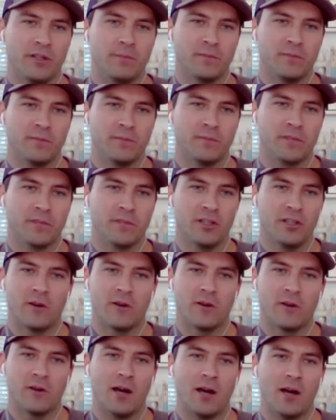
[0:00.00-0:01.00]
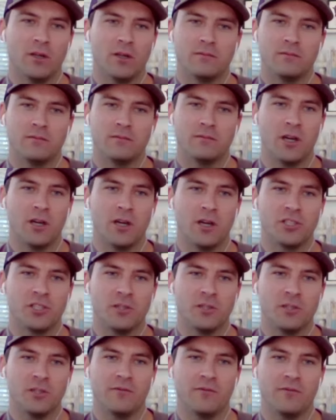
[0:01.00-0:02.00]
still right now, but who knows?
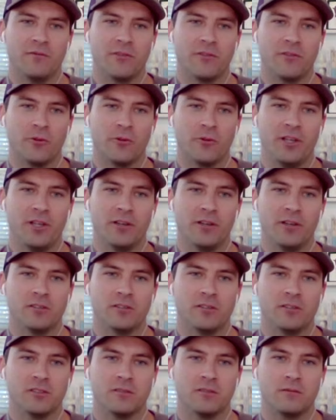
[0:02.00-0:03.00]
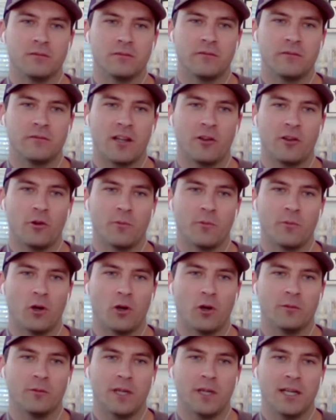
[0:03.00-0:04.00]
She might live three years and fly to the North
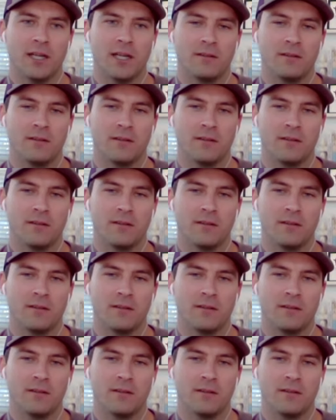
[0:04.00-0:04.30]
Pole. She's